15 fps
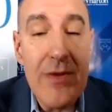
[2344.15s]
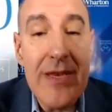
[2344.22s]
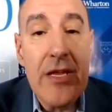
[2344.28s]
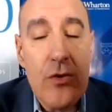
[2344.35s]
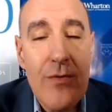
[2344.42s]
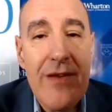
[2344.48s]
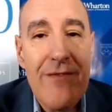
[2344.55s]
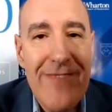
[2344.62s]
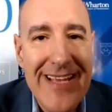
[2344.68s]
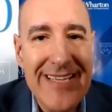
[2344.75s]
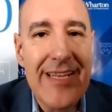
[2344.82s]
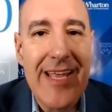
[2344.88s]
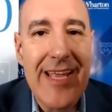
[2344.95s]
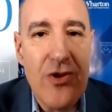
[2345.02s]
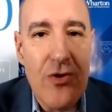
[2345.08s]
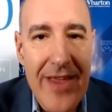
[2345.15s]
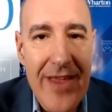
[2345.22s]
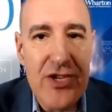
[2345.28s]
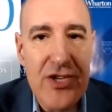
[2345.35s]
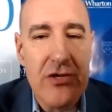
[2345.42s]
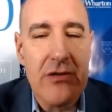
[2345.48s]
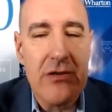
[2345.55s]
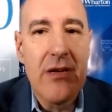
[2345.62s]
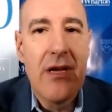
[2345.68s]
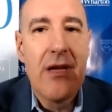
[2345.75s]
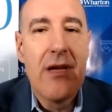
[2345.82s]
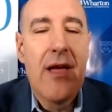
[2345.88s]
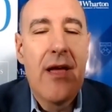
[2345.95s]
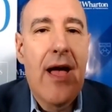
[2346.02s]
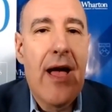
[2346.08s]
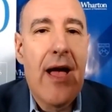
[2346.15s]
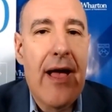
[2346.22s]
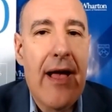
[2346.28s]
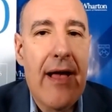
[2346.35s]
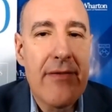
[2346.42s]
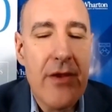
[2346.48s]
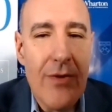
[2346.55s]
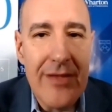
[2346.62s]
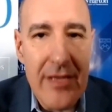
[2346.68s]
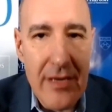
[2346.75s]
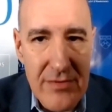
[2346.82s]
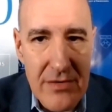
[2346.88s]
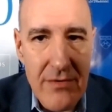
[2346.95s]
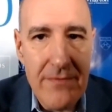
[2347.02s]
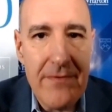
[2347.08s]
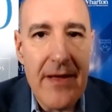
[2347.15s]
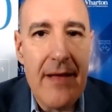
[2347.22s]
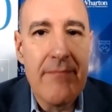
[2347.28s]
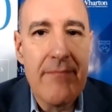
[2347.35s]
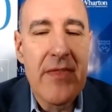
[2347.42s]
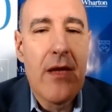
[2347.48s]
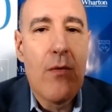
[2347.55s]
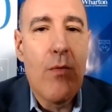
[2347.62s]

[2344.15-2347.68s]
We need to invest in education, uh, you know, in terms of uh,